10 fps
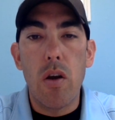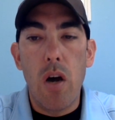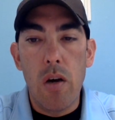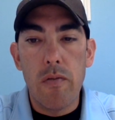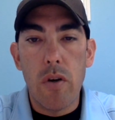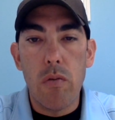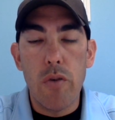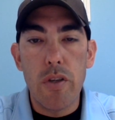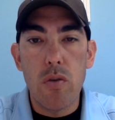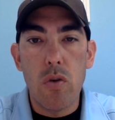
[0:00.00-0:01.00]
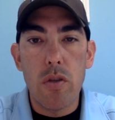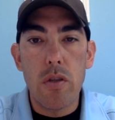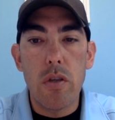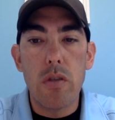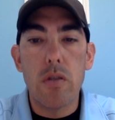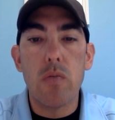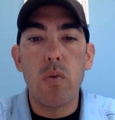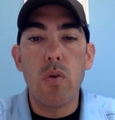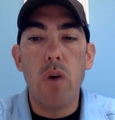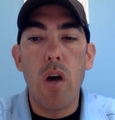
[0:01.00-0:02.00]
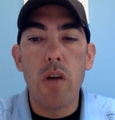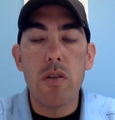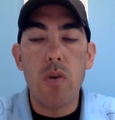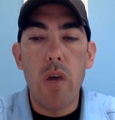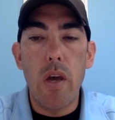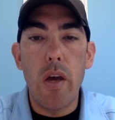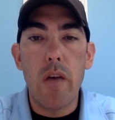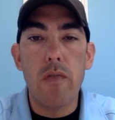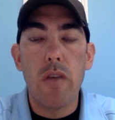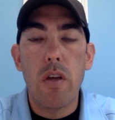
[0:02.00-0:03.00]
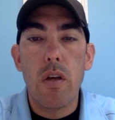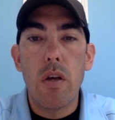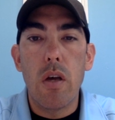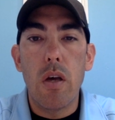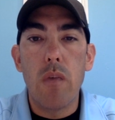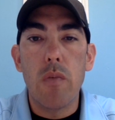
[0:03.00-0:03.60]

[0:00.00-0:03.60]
Check out all of our resources. We will also have